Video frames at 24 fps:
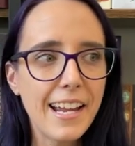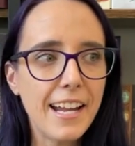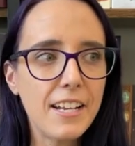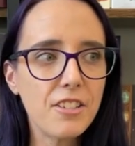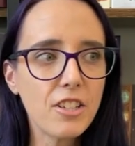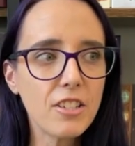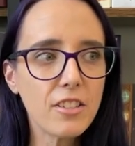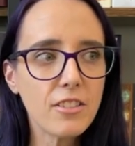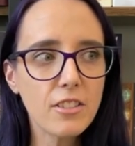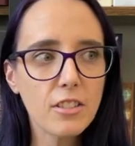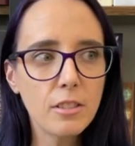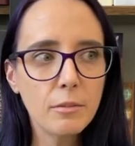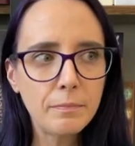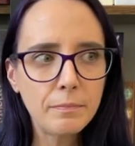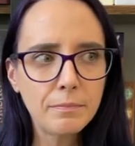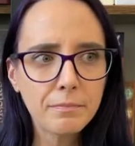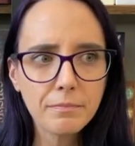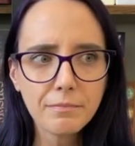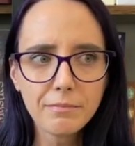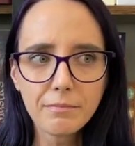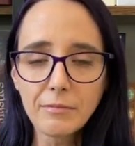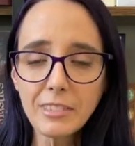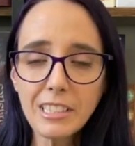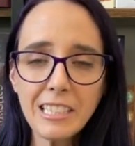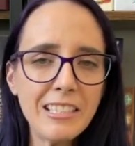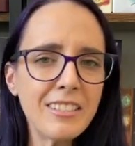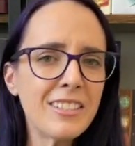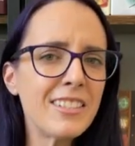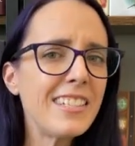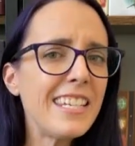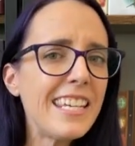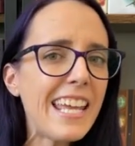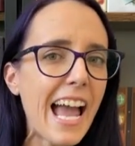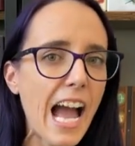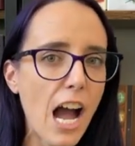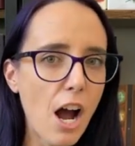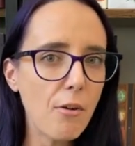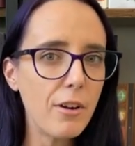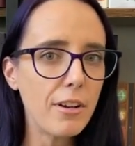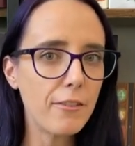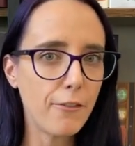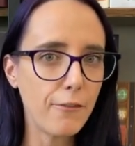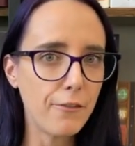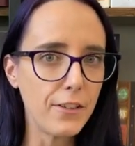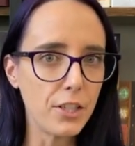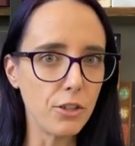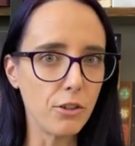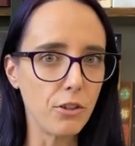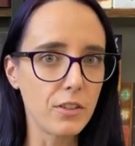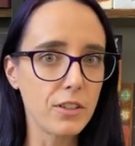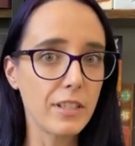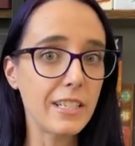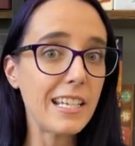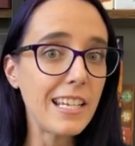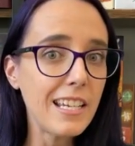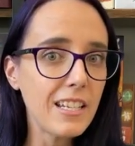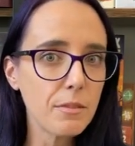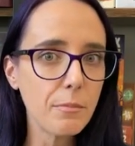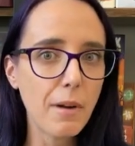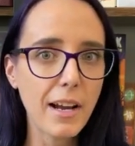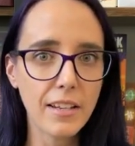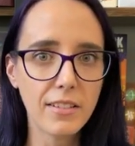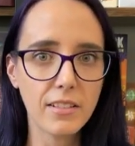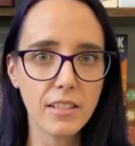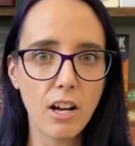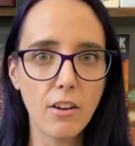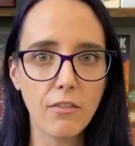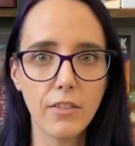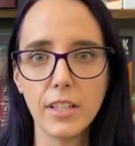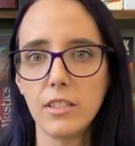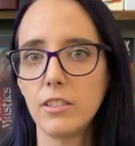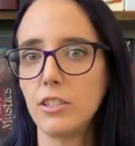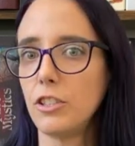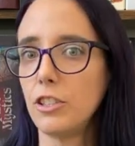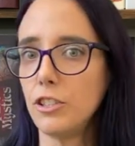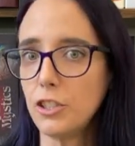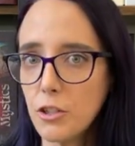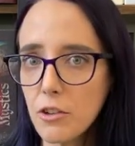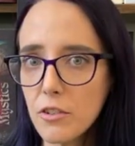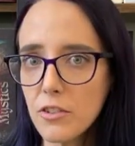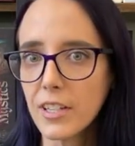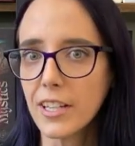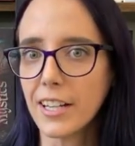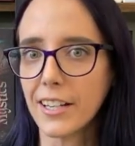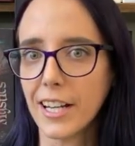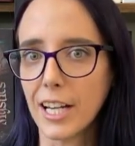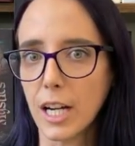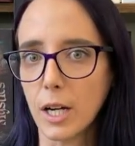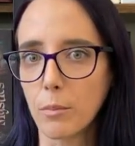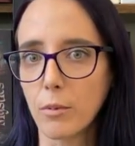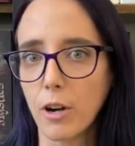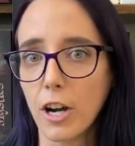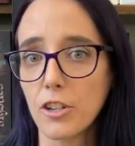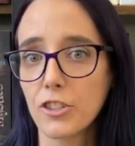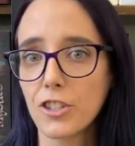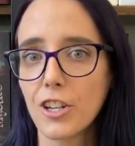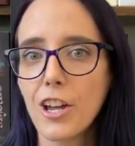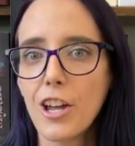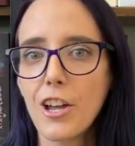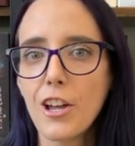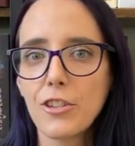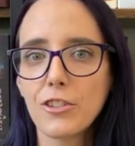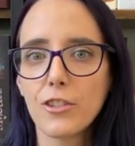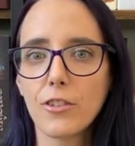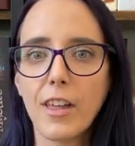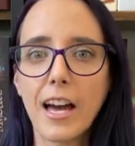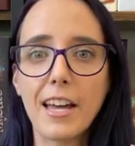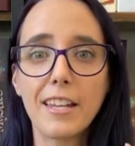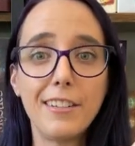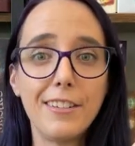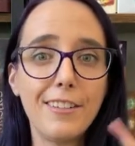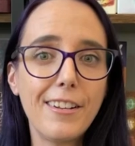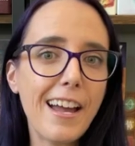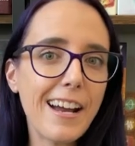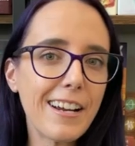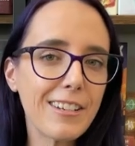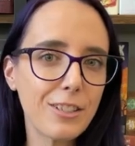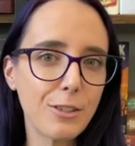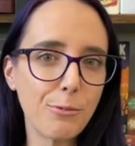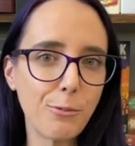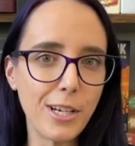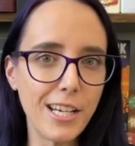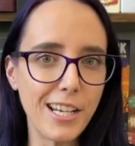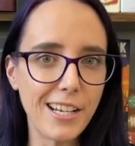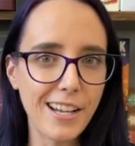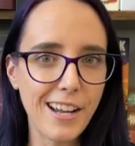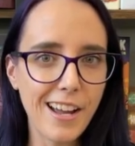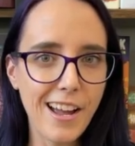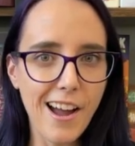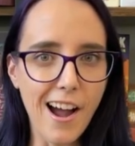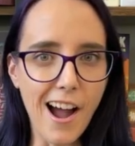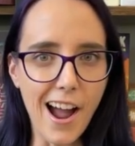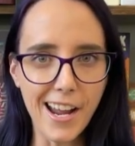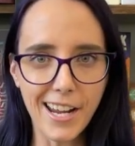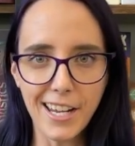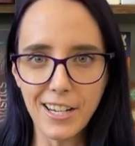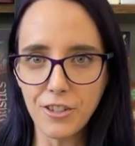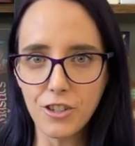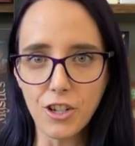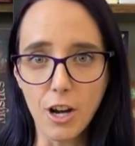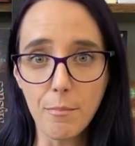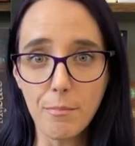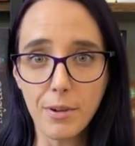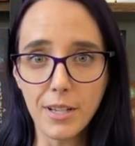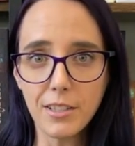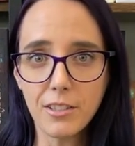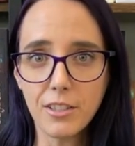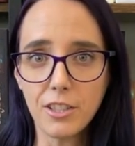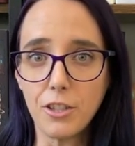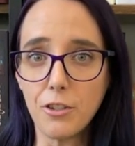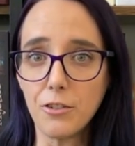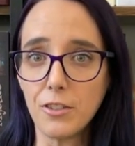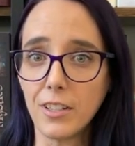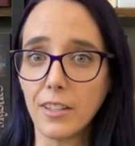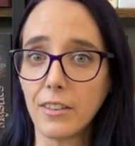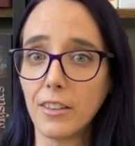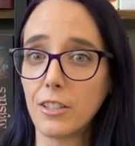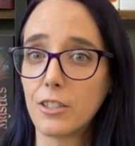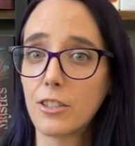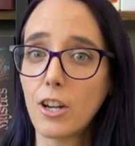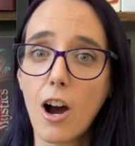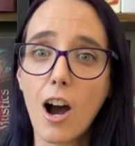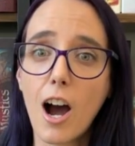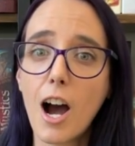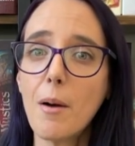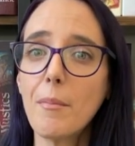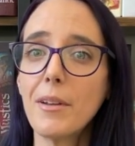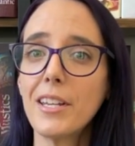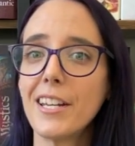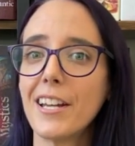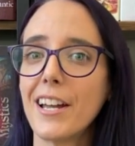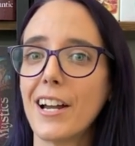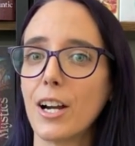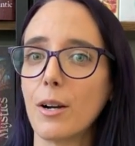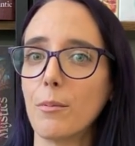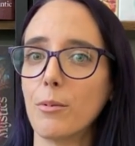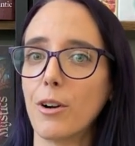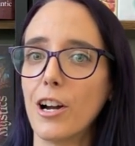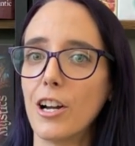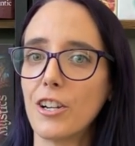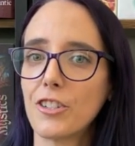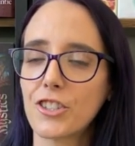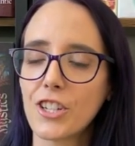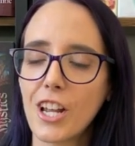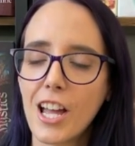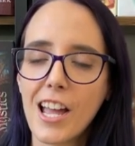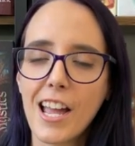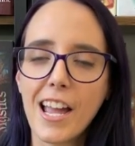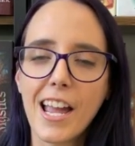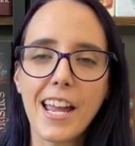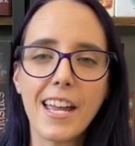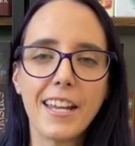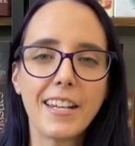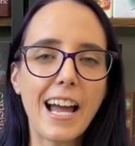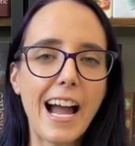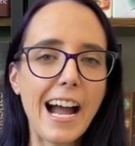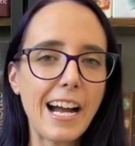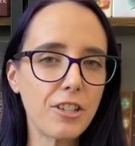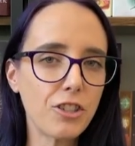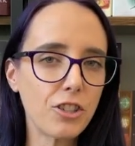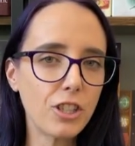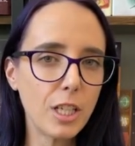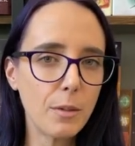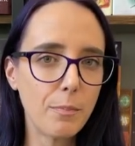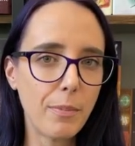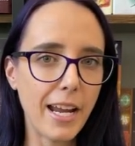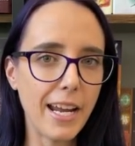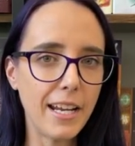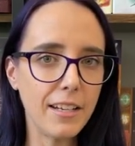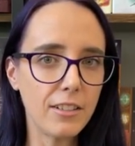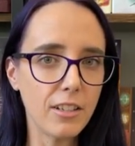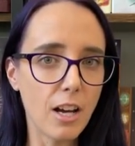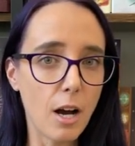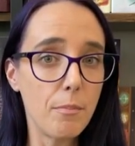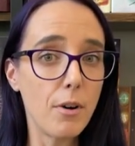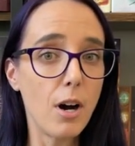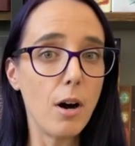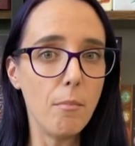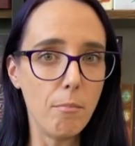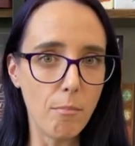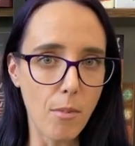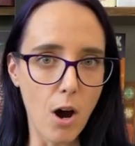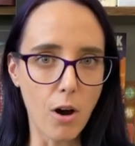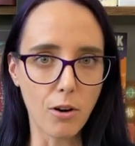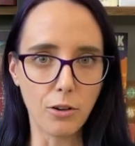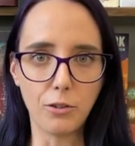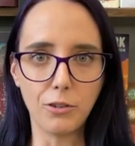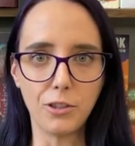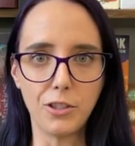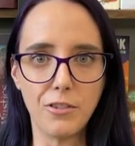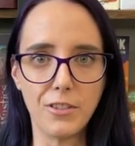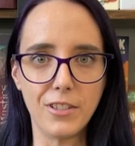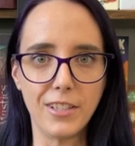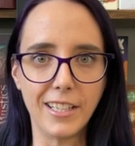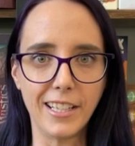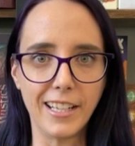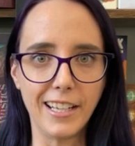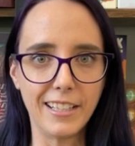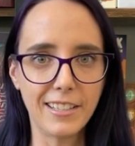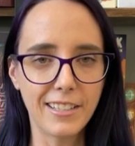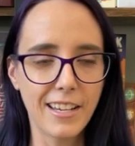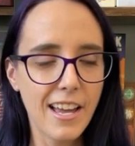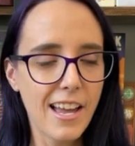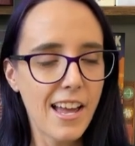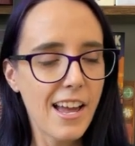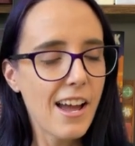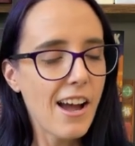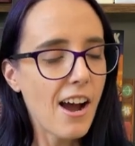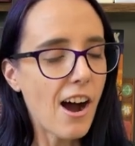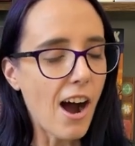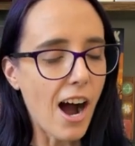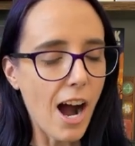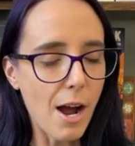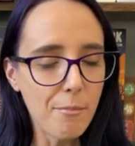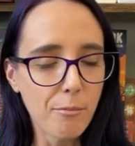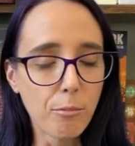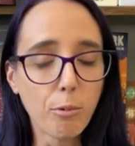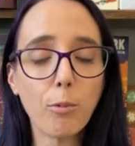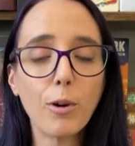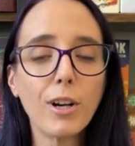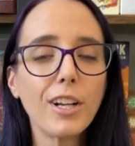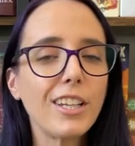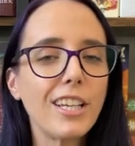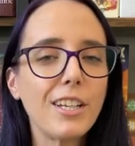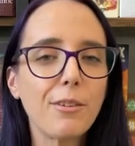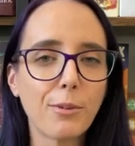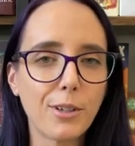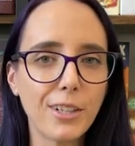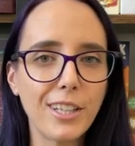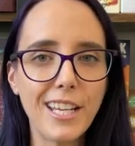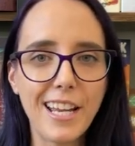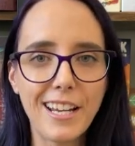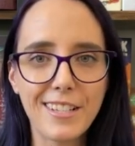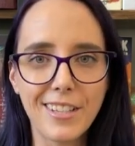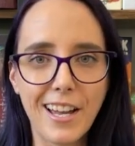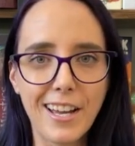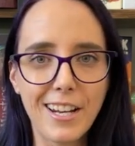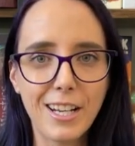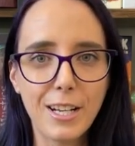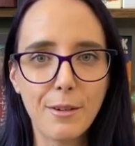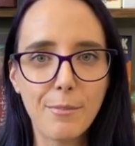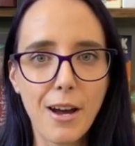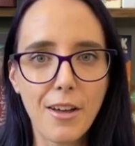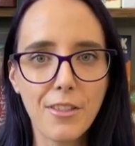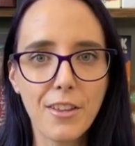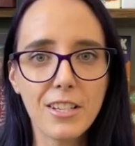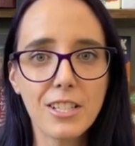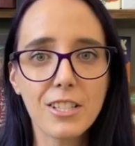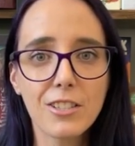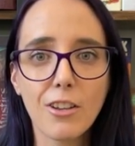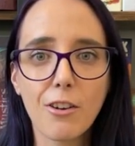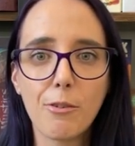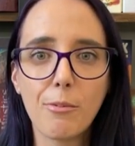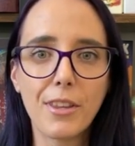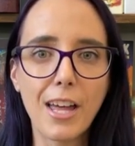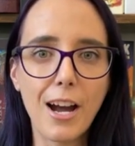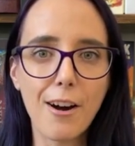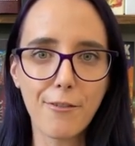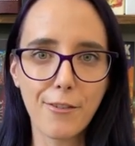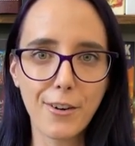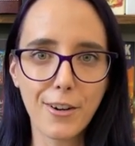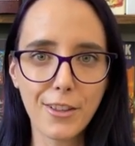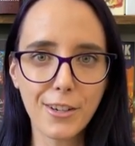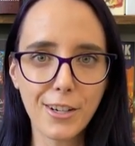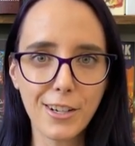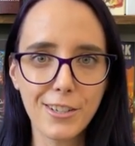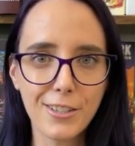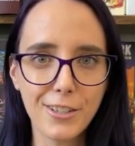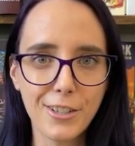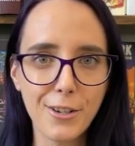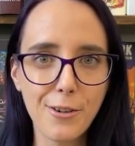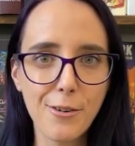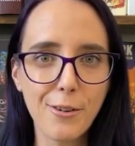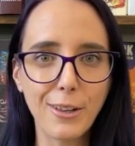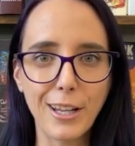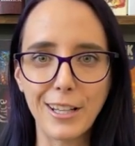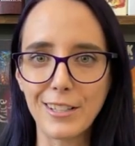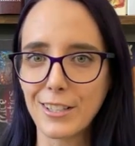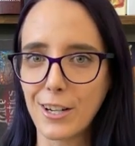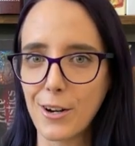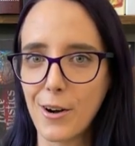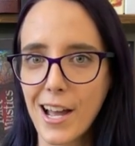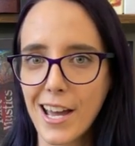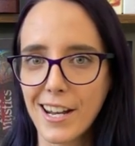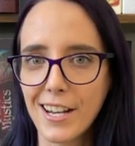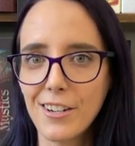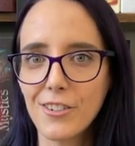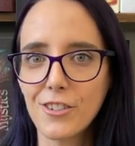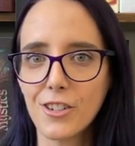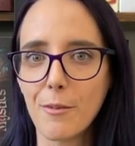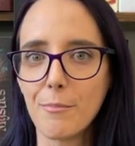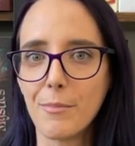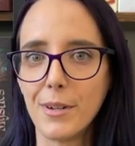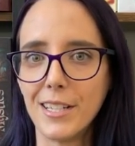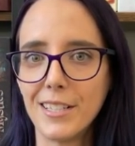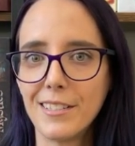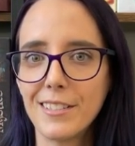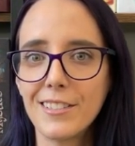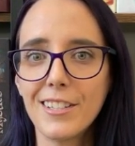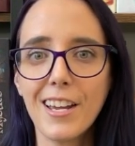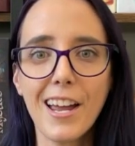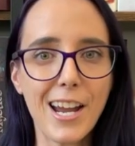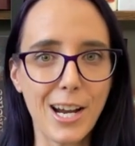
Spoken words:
and just see how it feels, ease myself into using an airbrush so that next week I can jump into using the Tamiya airbrush and actually paint up a model using it. I'm really, really excited about this. So without further ado, let's go ahead and jump into